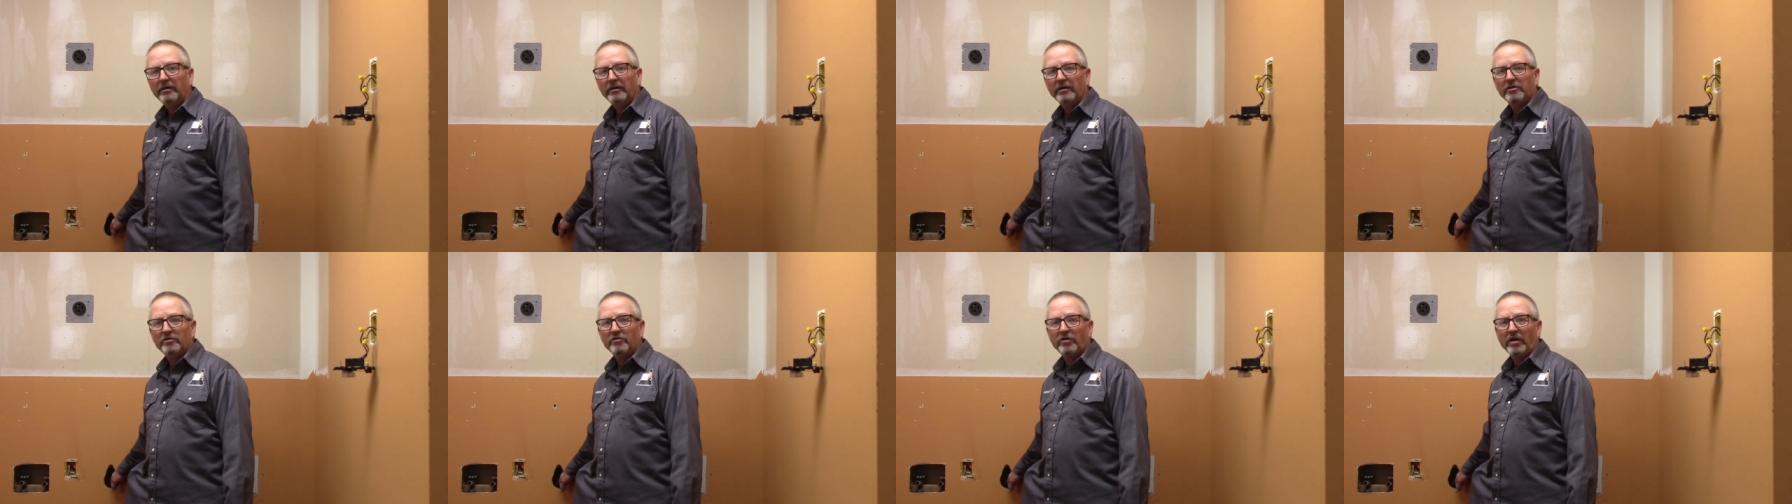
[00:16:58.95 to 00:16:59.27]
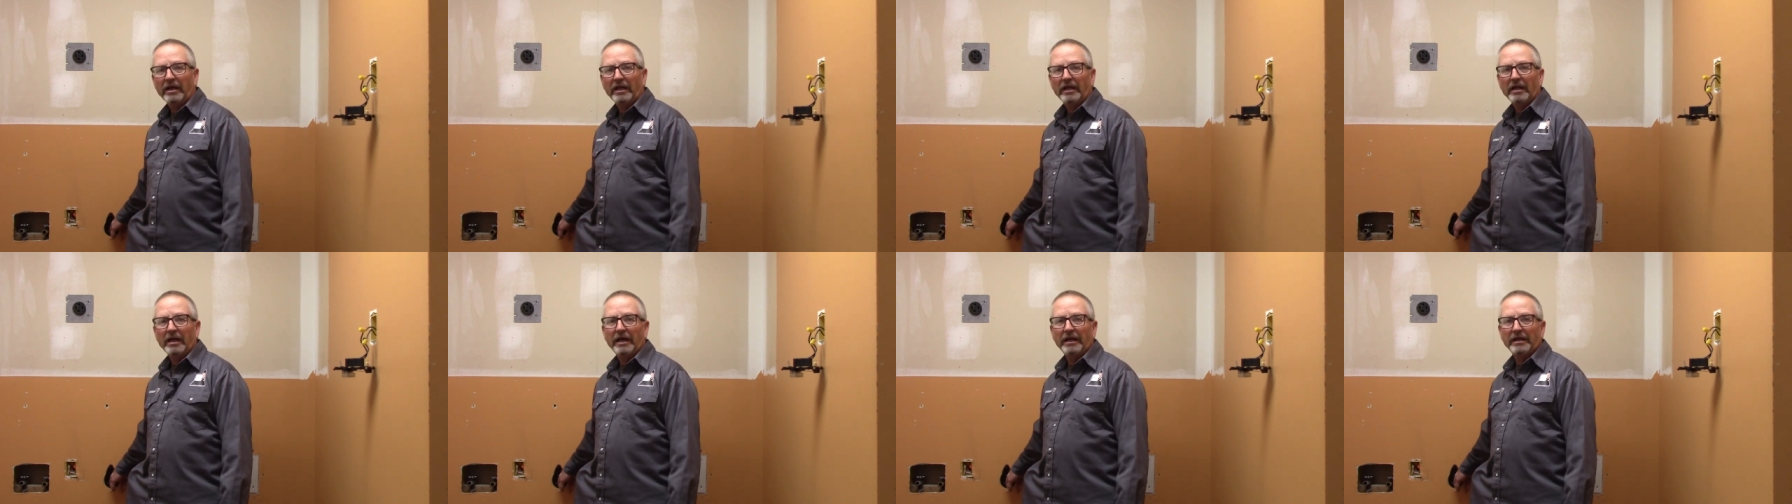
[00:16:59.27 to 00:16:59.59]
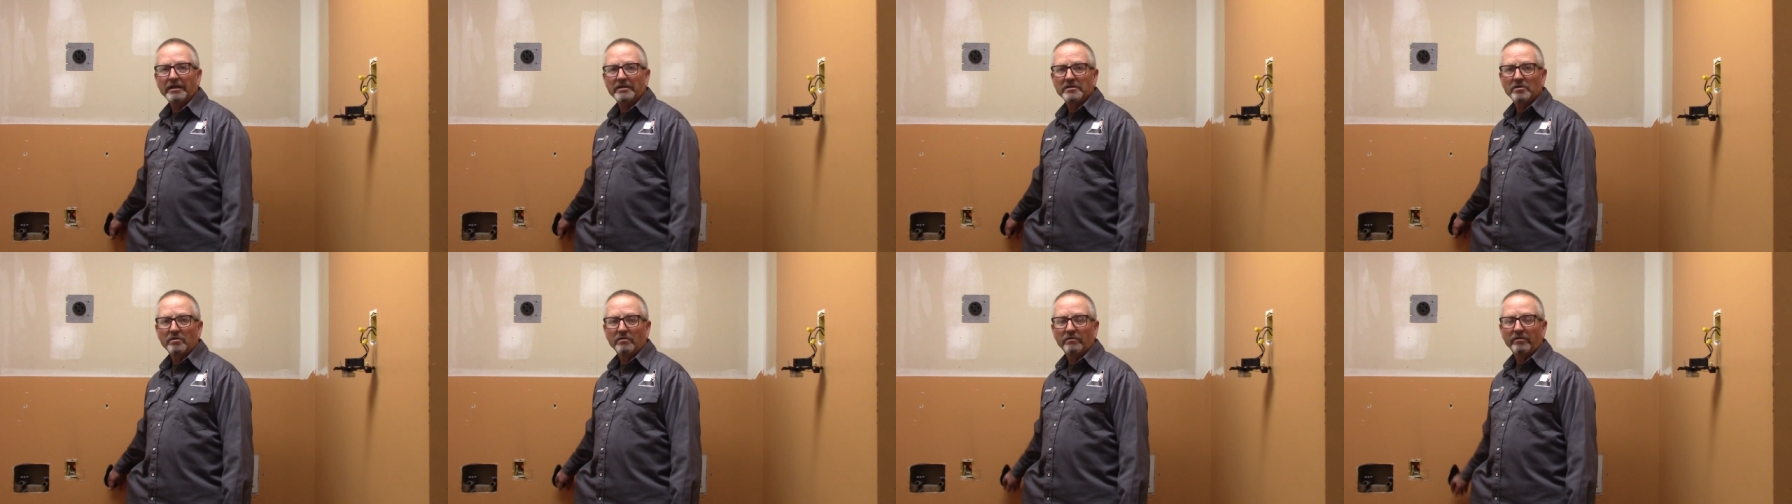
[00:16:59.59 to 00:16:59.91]
drain line
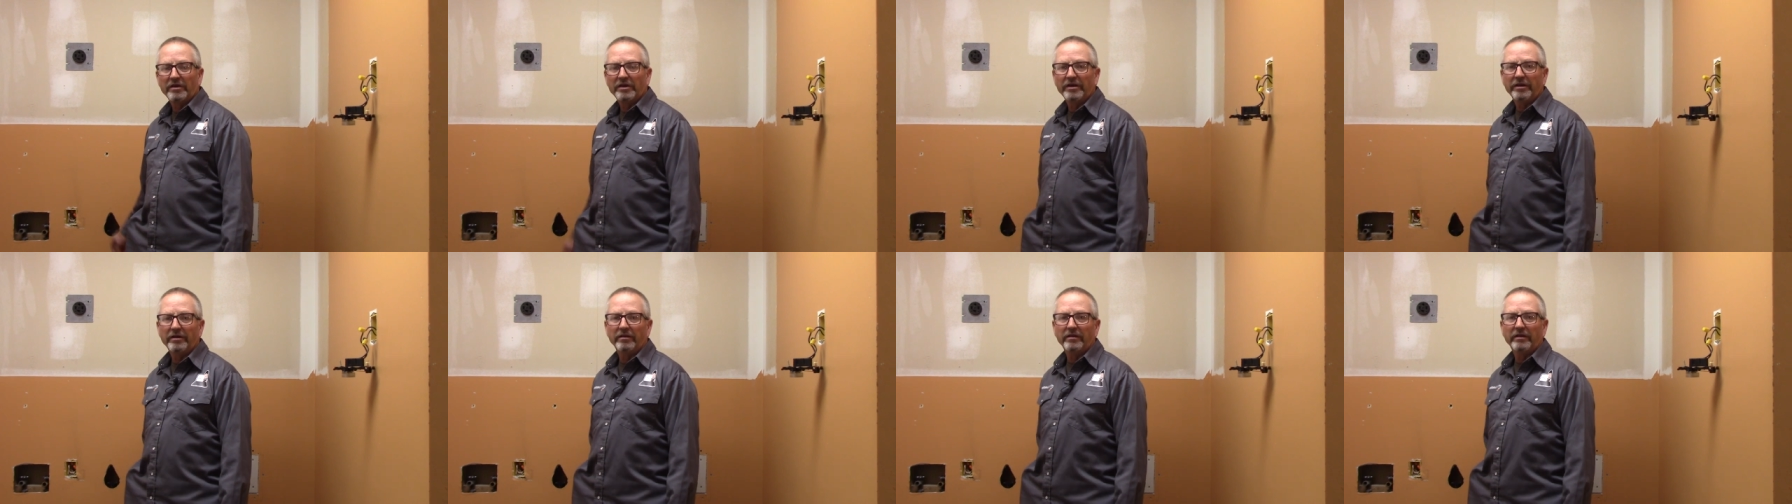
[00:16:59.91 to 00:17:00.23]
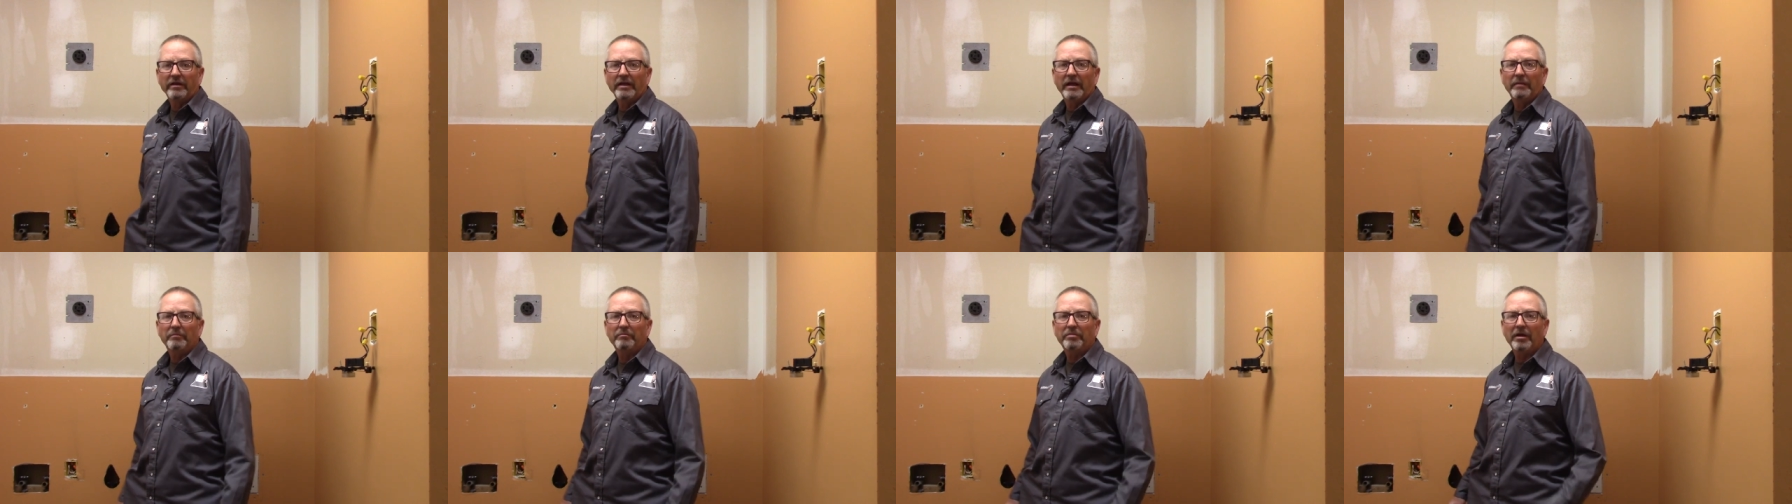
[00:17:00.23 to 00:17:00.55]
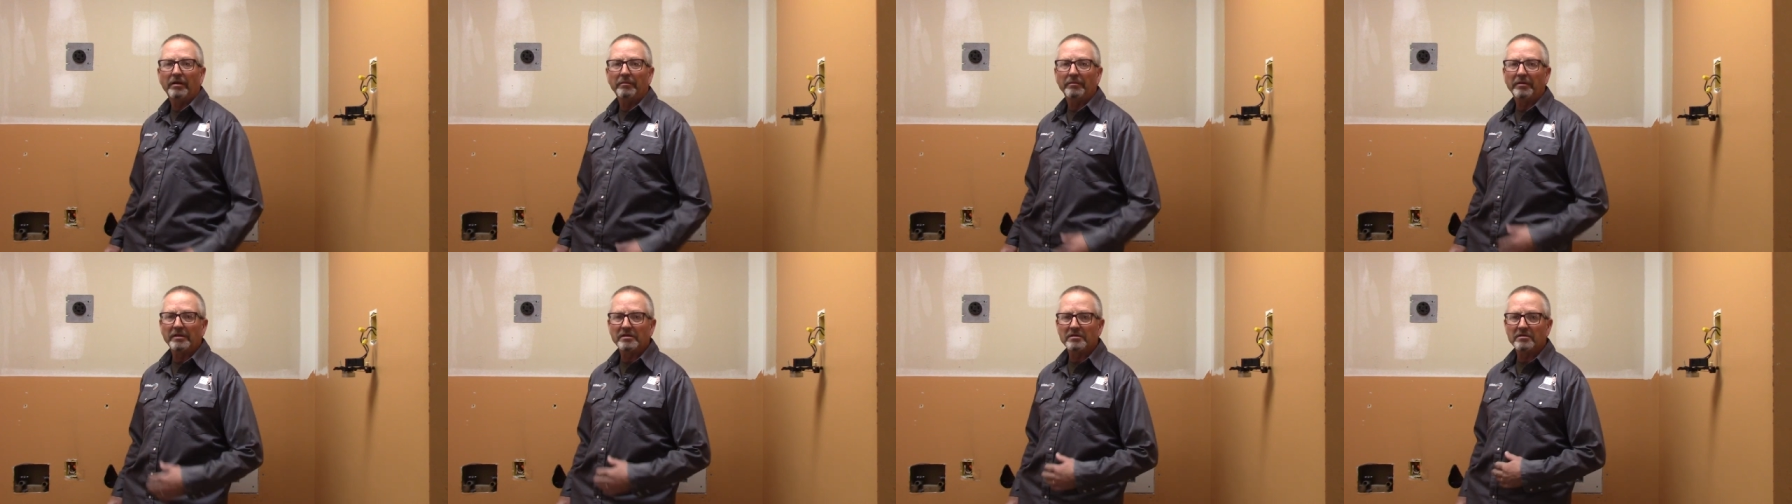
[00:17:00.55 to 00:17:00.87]
is over here and that
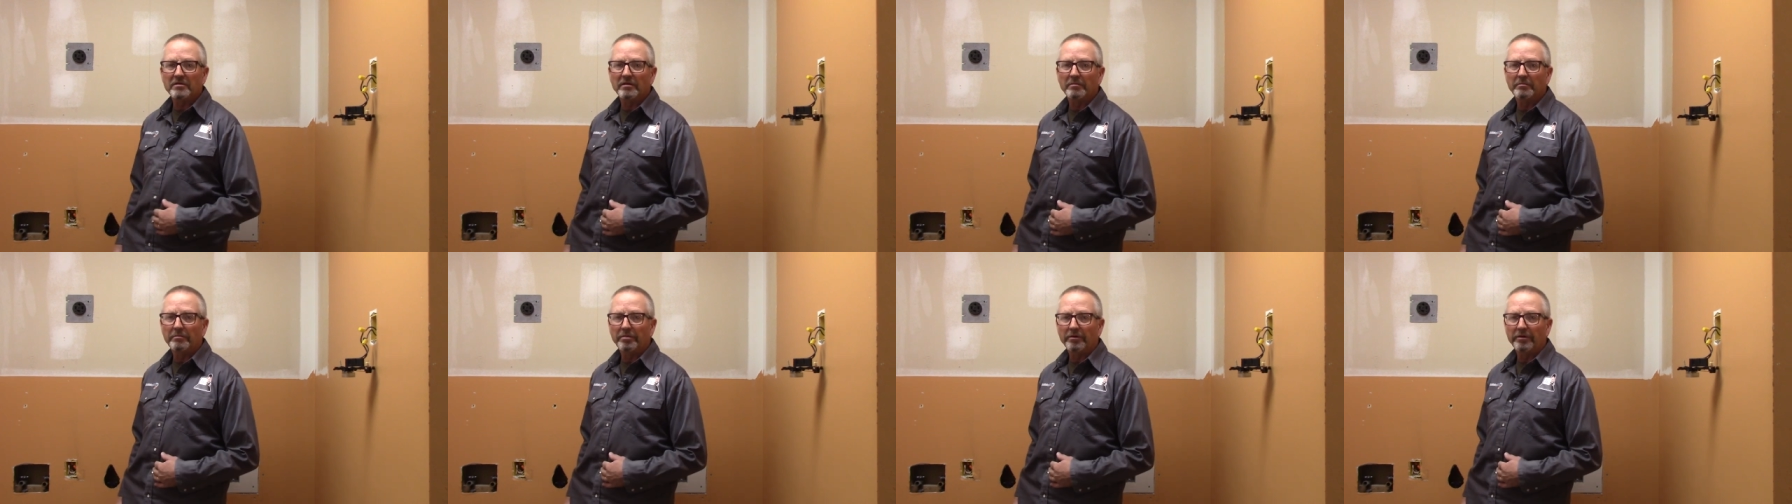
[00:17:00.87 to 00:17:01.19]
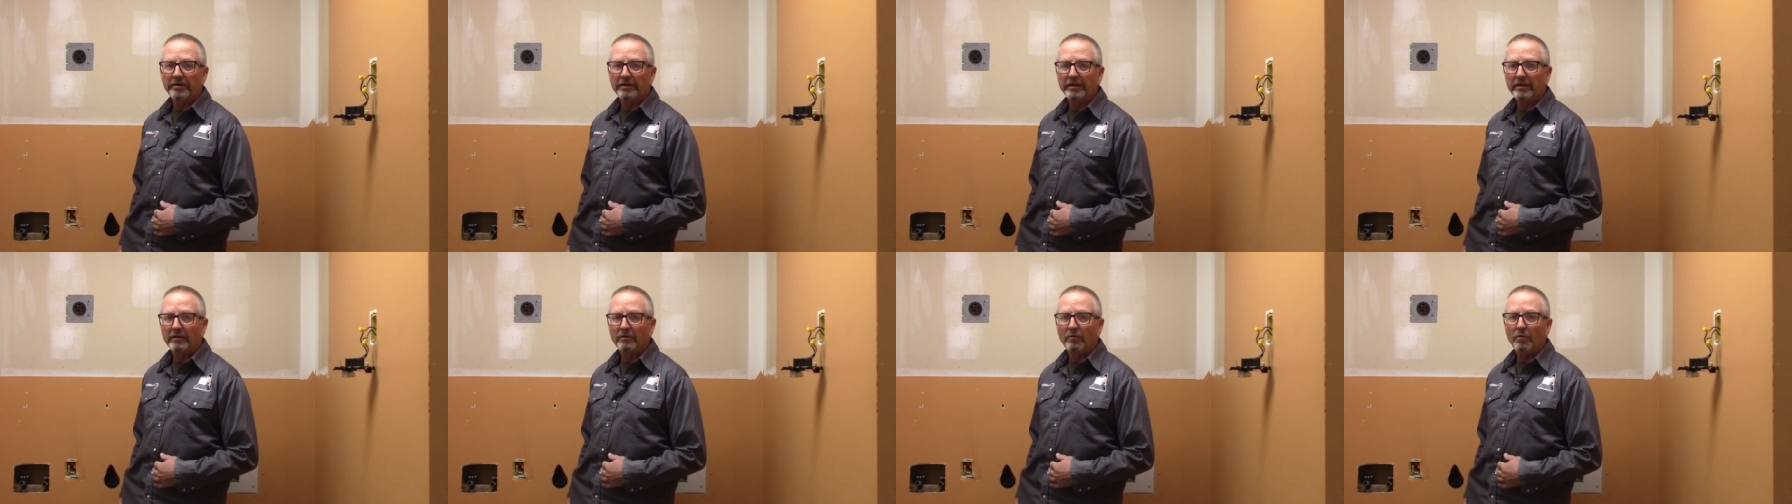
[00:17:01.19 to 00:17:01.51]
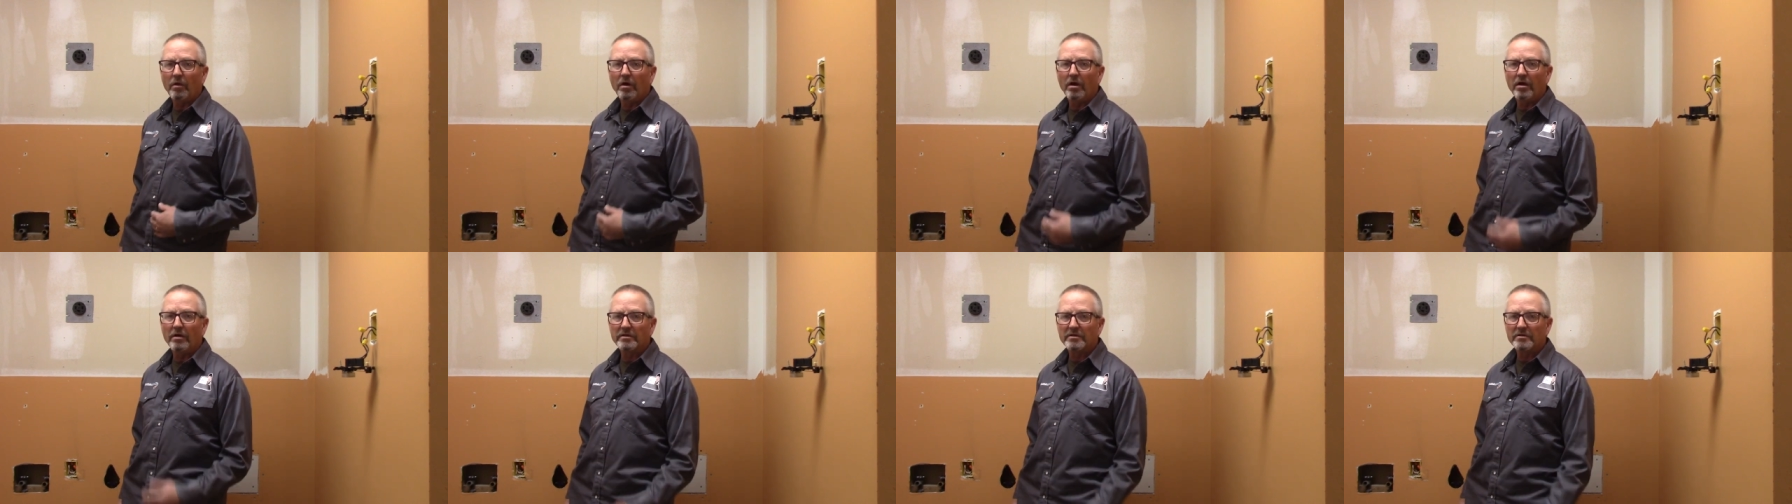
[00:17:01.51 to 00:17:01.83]
plumbing's all buried in the
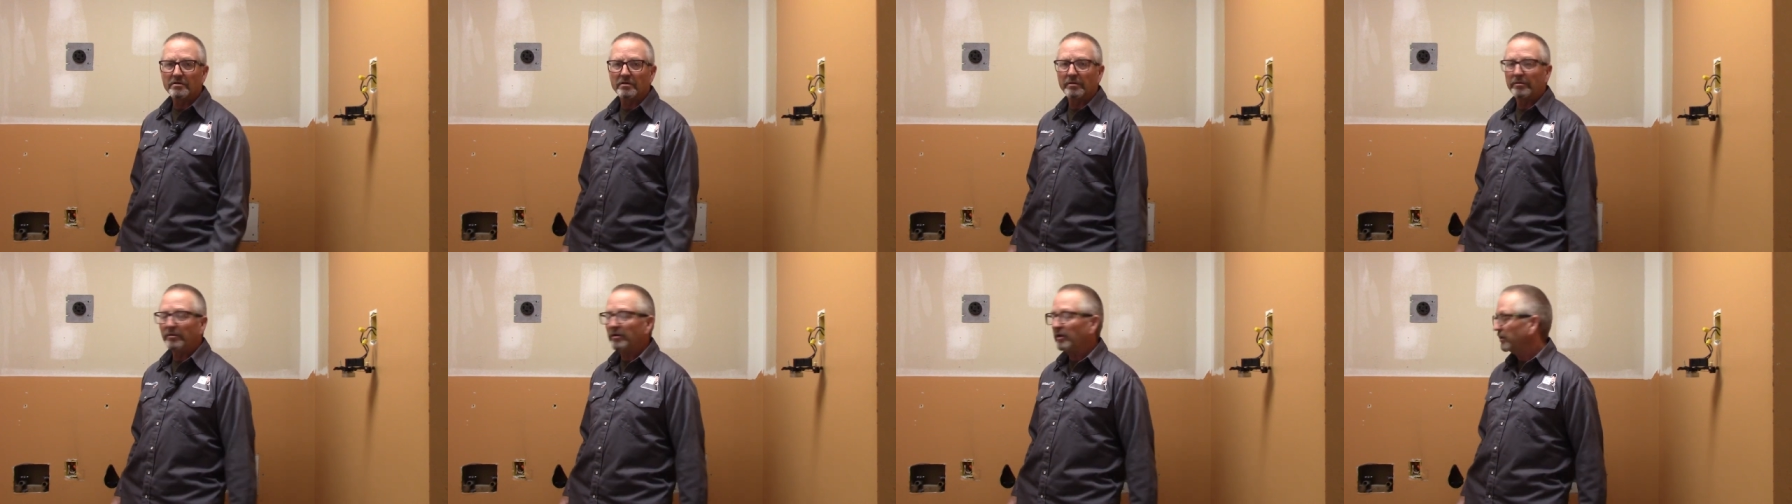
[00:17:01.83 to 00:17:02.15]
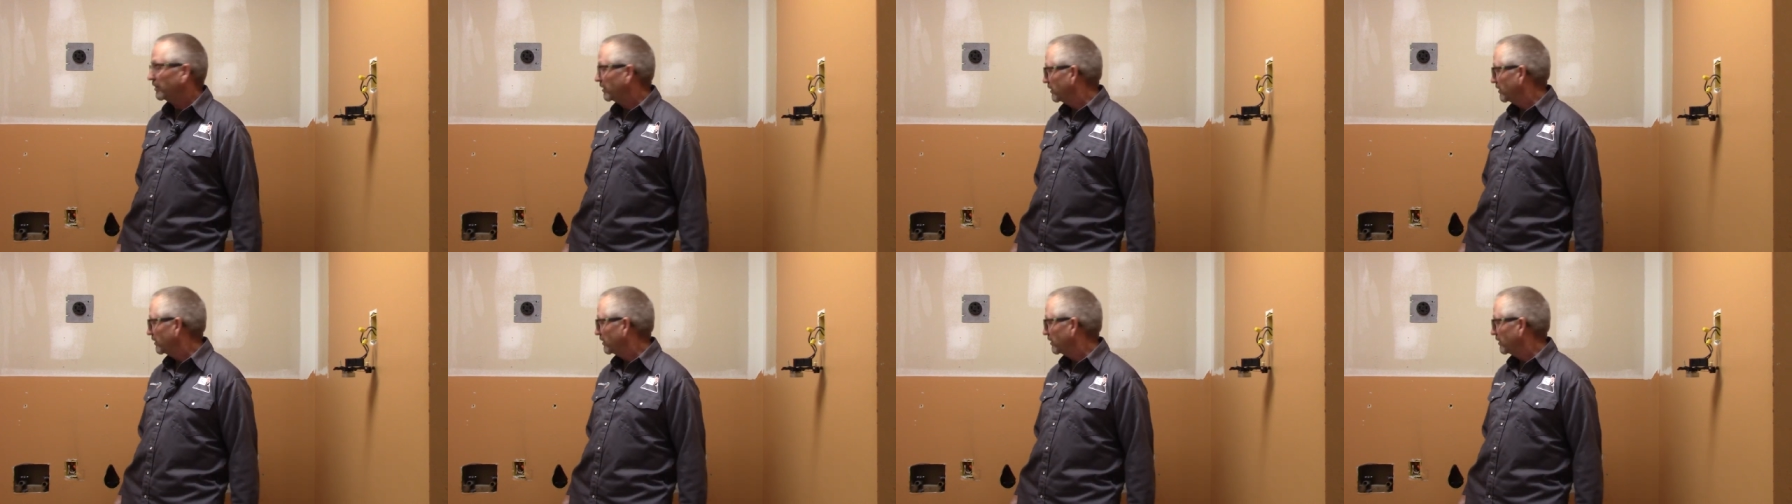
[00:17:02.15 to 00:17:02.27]
wall, so I'm not